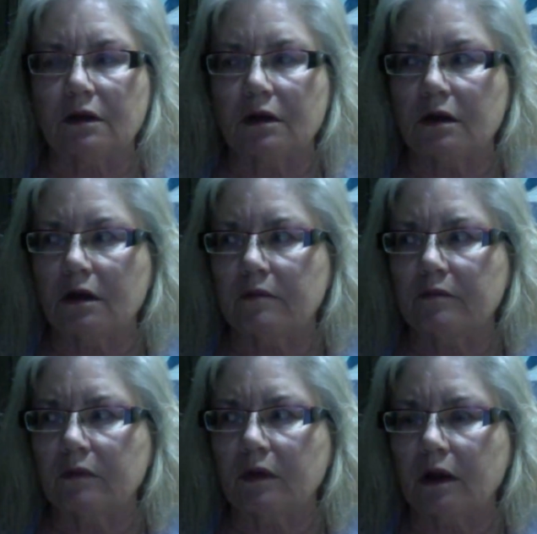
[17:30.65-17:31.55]

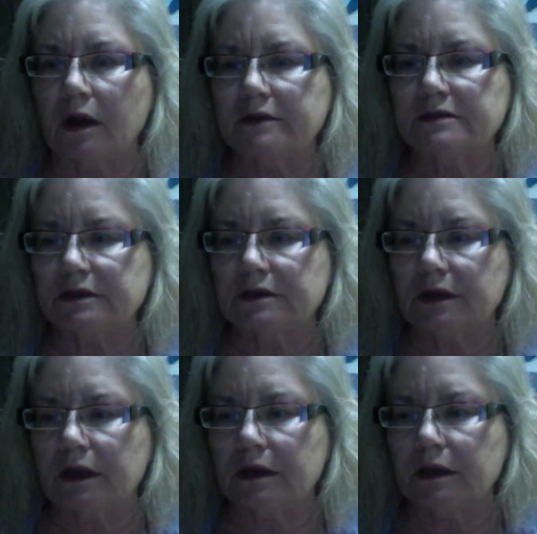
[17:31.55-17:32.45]
I did
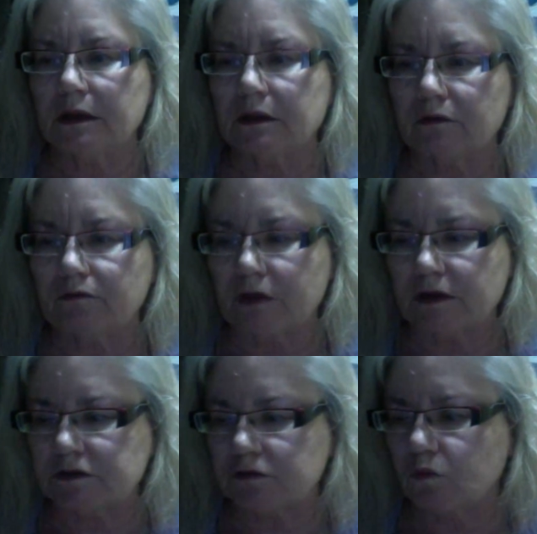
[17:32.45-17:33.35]
get hit in the
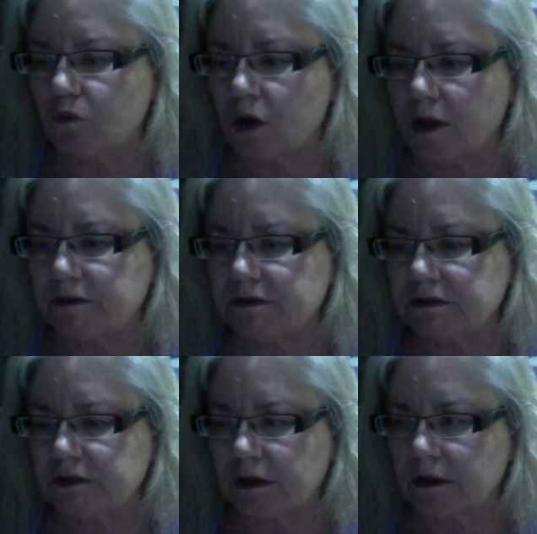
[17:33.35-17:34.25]
face
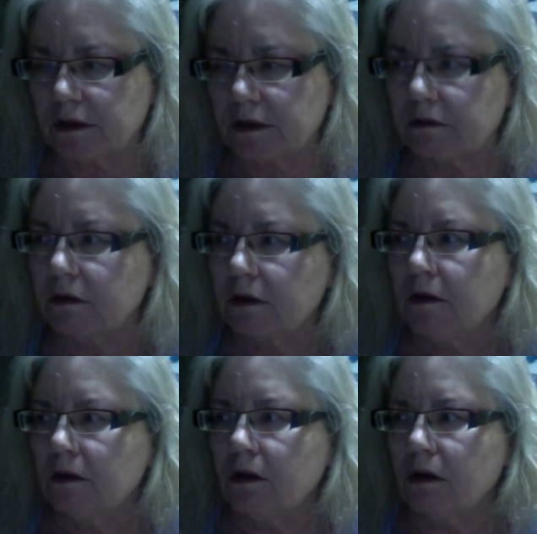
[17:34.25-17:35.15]
once and
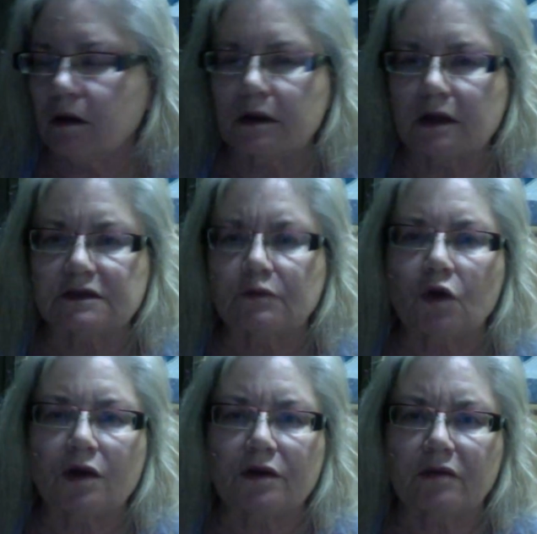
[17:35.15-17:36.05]
got some
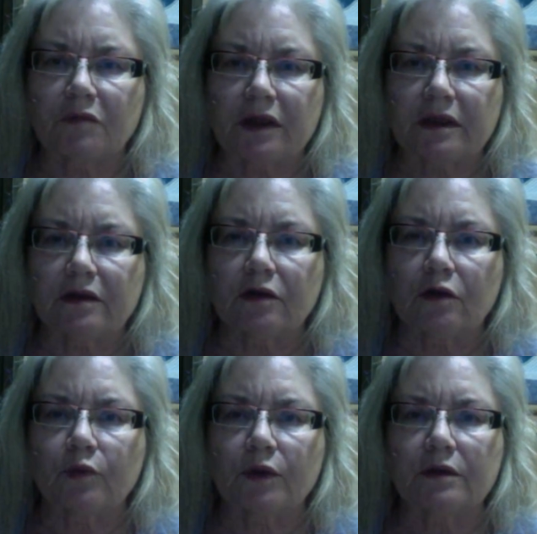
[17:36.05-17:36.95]
water in my
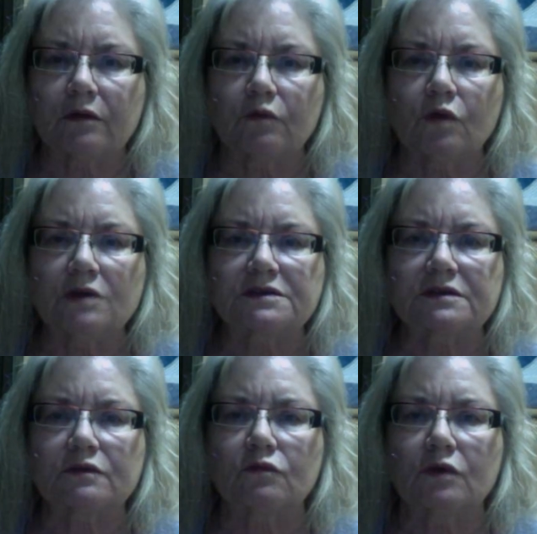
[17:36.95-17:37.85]
ear, but it
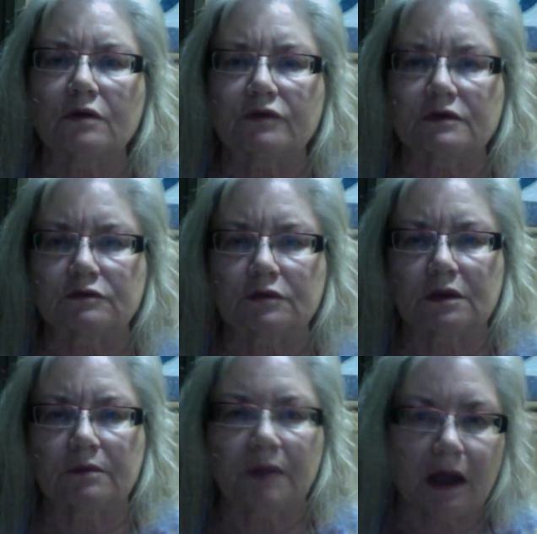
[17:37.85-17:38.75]
wasn't one of those
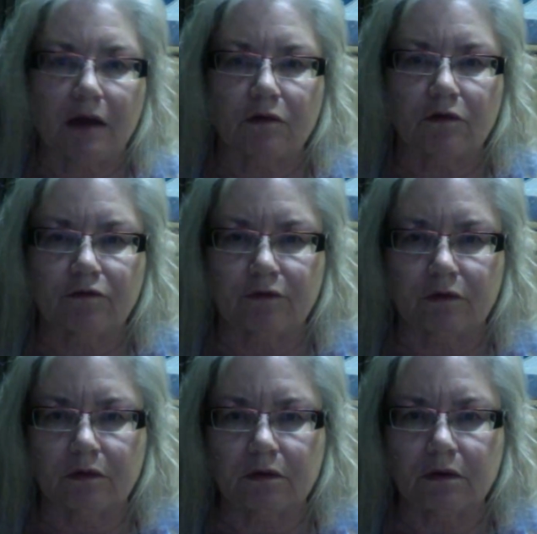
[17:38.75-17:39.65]
really
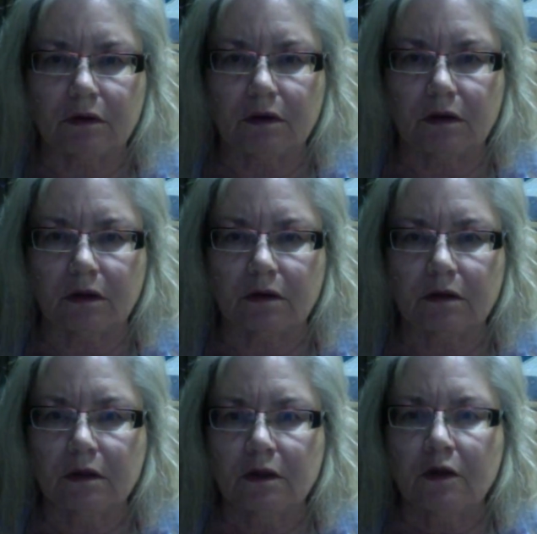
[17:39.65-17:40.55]
powerful
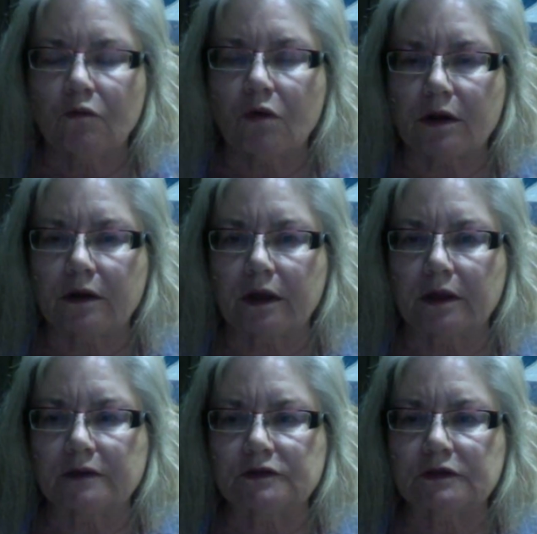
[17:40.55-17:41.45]
water
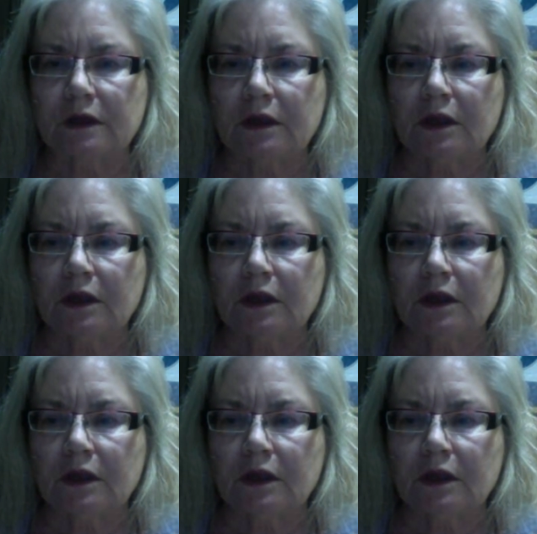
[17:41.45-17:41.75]
guns.